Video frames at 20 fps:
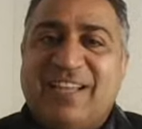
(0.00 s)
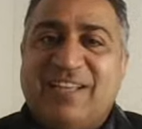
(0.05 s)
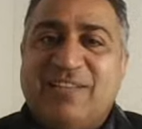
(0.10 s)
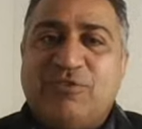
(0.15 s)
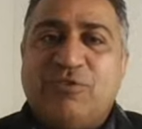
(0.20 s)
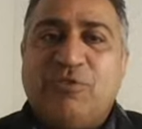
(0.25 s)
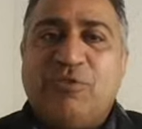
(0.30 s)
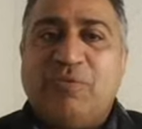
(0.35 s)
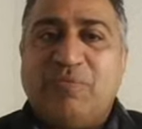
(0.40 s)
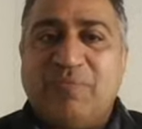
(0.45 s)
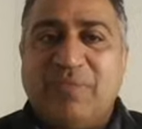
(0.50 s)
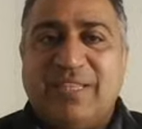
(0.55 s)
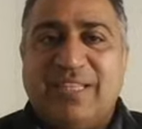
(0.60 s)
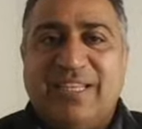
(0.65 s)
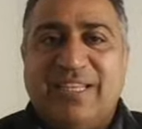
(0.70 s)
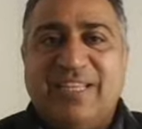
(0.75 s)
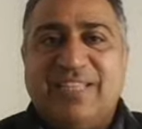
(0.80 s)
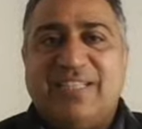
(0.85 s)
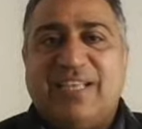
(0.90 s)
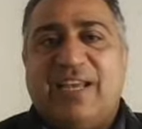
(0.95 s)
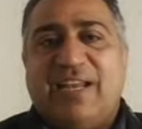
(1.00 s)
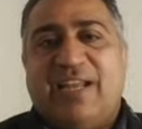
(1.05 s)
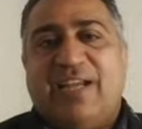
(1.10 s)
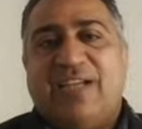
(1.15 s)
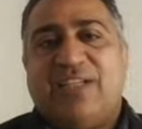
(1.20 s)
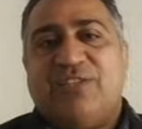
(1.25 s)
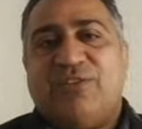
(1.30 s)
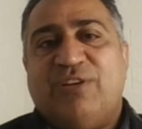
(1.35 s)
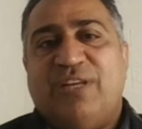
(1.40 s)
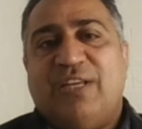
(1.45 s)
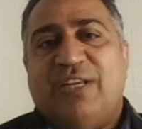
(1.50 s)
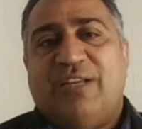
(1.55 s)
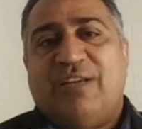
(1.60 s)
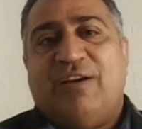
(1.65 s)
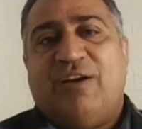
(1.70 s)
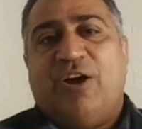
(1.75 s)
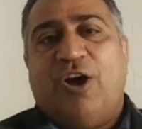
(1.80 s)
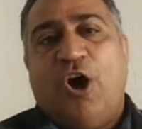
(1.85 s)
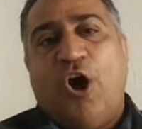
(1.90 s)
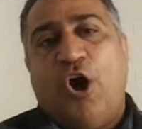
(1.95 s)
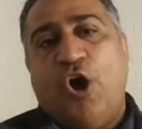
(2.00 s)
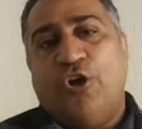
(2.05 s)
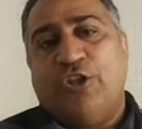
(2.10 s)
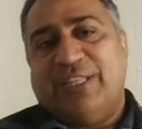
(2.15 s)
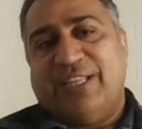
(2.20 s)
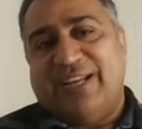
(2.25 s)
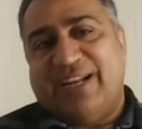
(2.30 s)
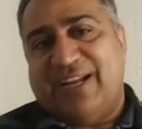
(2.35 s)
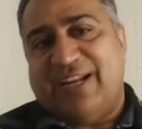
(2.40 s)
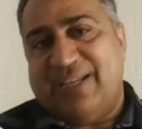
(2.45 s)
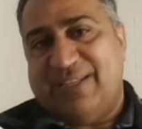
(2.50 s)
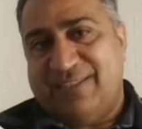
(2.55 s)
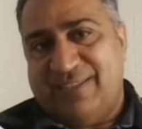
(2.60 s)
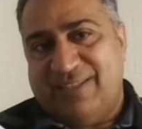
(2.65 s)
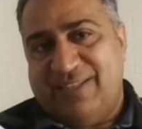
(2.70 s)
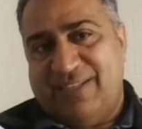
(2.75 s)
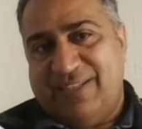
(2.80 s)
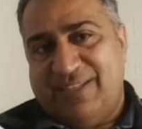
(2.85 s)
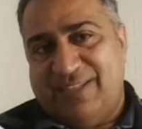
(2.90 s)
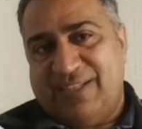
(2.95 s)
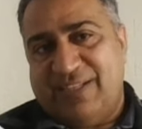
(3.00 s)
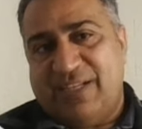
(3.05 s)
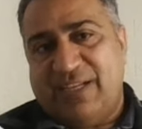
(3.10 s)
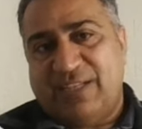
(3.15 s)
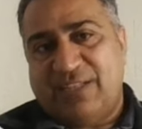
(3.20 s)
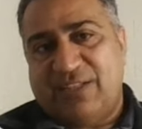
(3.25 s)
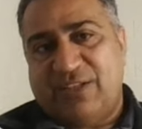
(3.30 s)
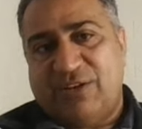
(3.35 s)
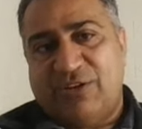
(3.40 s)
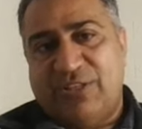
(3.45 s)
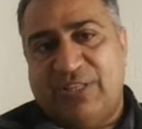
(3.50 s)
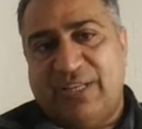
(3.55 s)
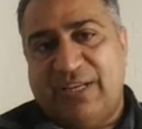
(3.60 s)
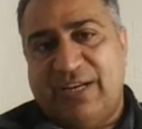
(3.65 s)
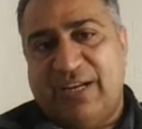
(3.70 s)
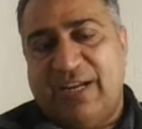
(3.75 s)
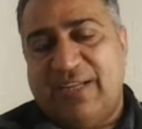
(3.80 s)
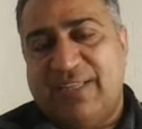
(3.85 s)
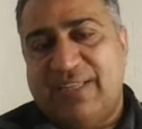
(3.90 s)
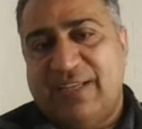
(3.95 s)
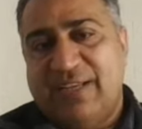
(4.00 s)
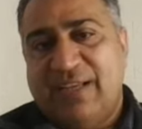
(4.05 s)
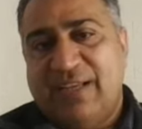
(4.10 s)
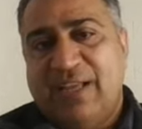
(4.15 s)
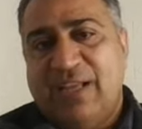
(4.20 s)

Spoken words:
So these are actually on the rise. These attacks are on the rise.